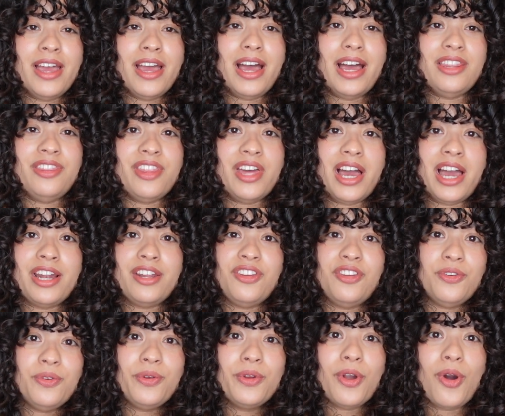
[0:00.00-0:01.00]
and then
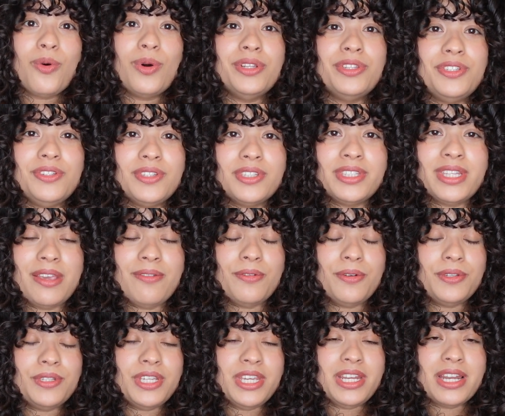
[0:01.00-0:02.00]
you go and do the same
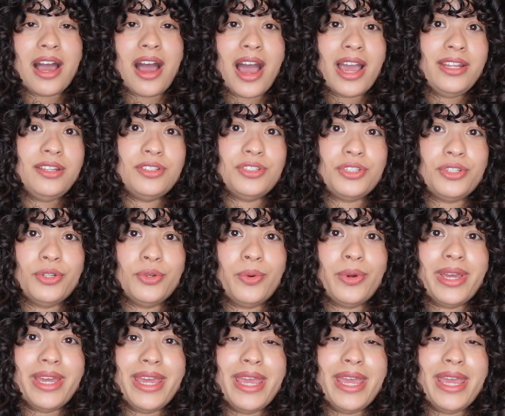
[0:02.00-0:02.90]
routine I do,